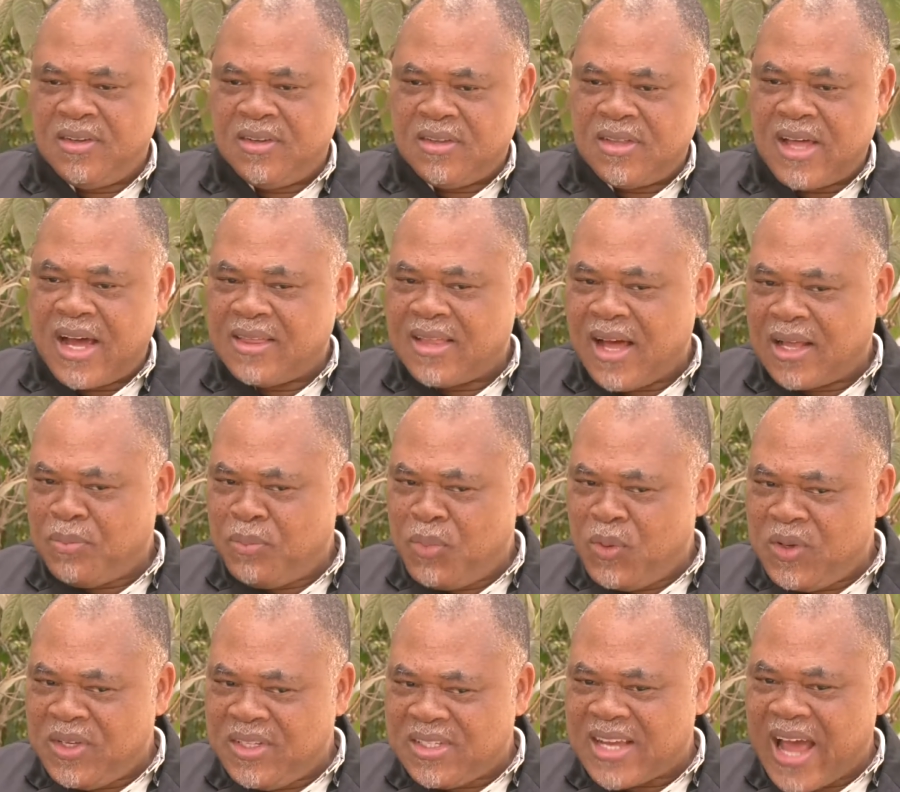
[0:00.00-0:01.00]
that that
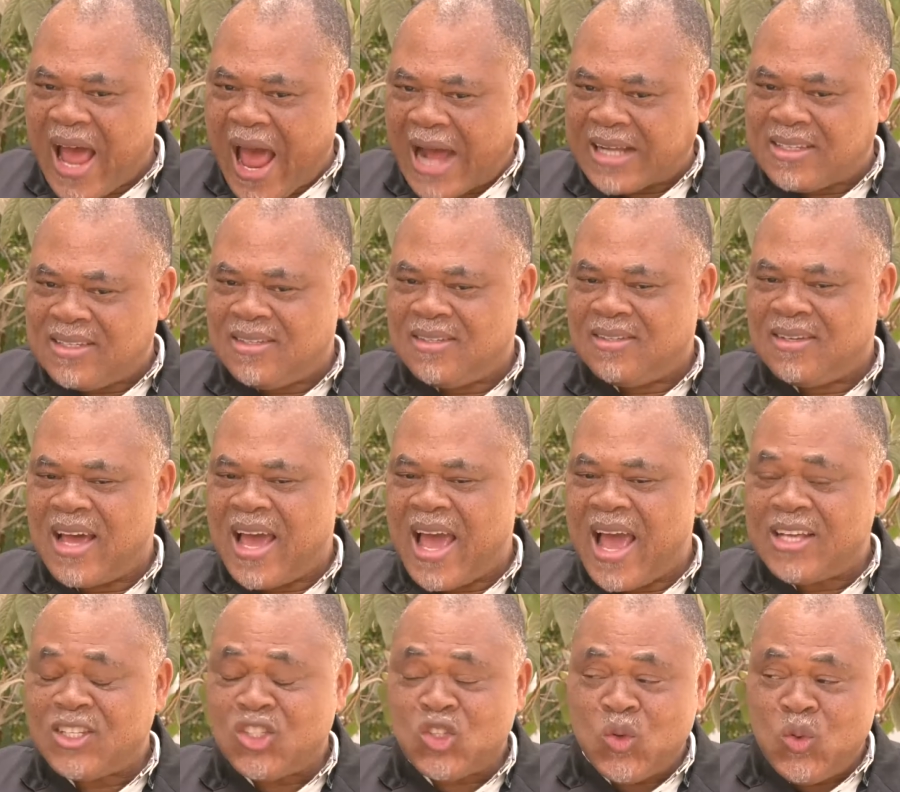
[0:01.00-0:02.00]
police act
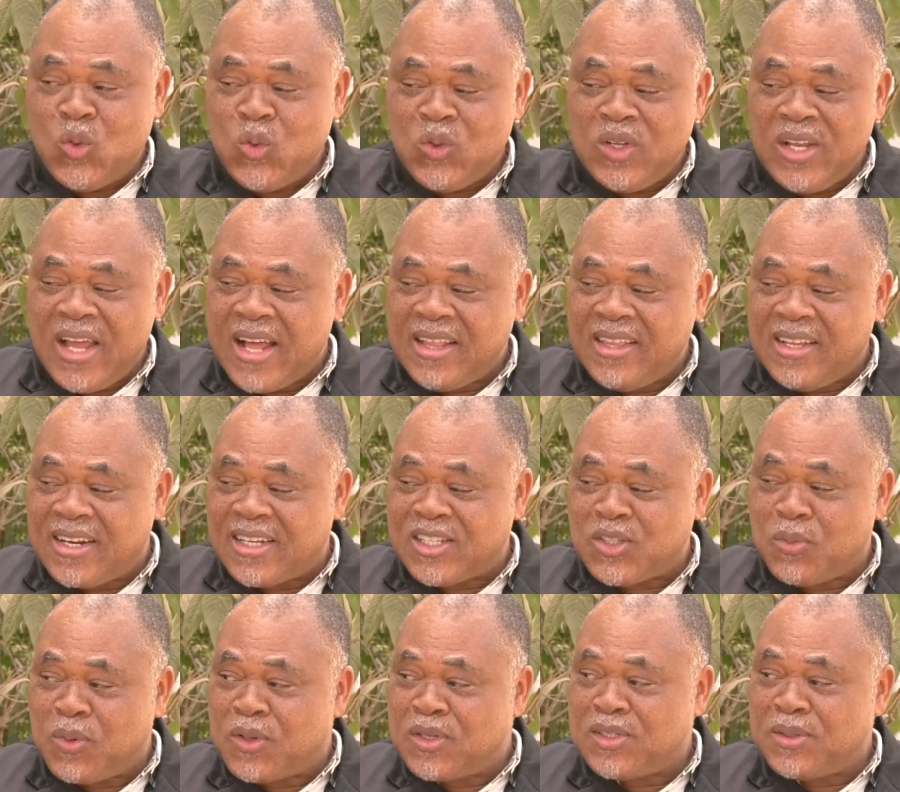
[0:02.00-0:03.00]
excluded the
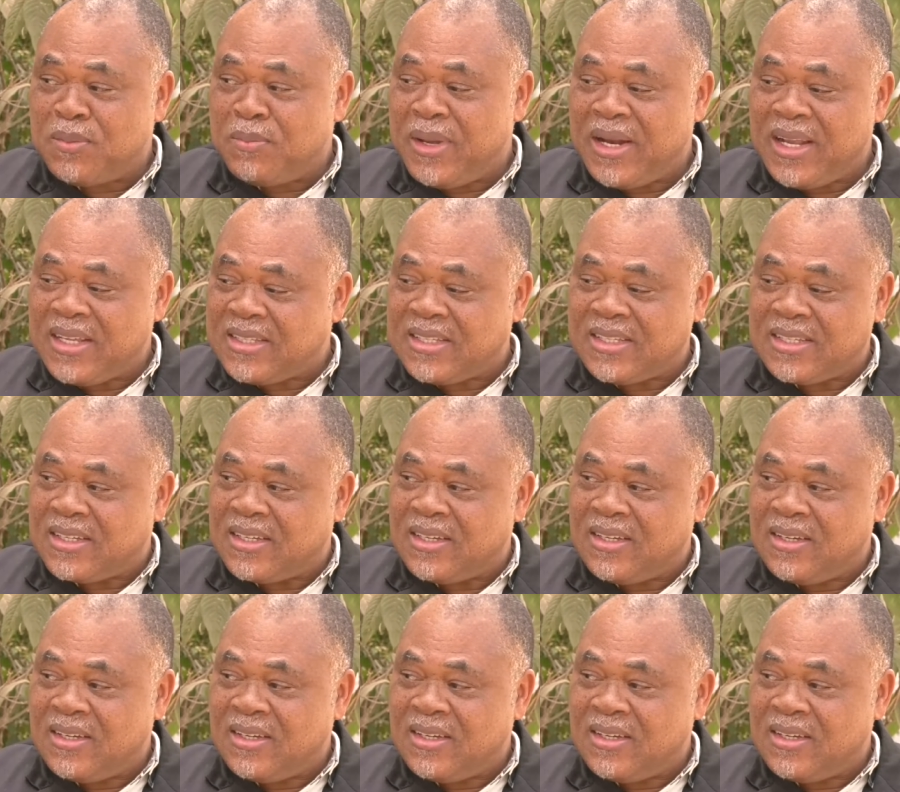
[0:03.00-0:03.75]
responsibility.